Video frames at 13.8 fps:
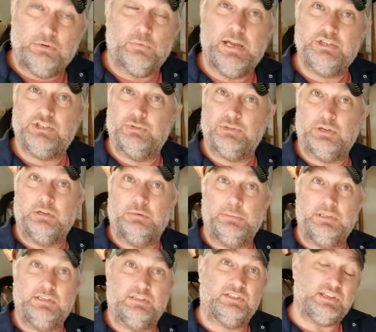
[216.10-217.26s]
ratios are going to
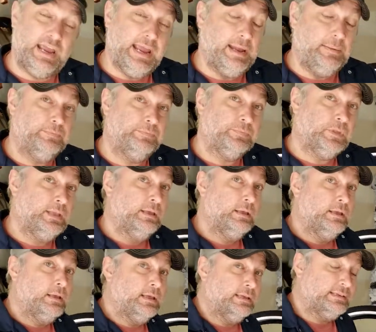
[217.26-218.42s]
be the same,
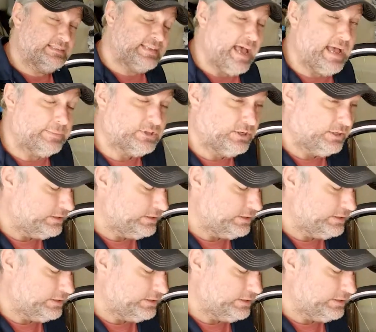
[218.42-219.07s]
except